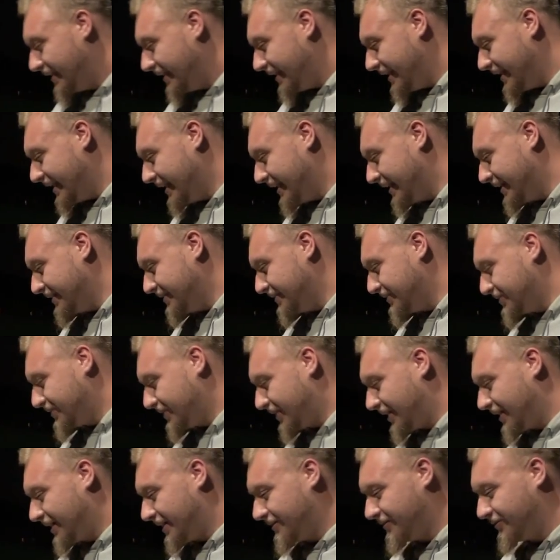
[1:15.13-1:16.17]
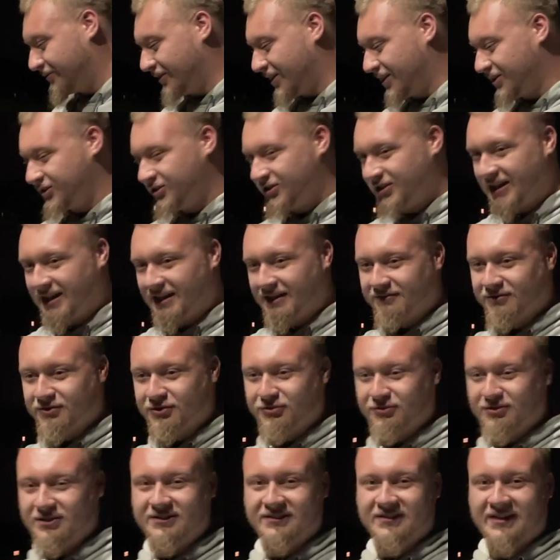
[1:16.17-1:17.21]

and fresh set of street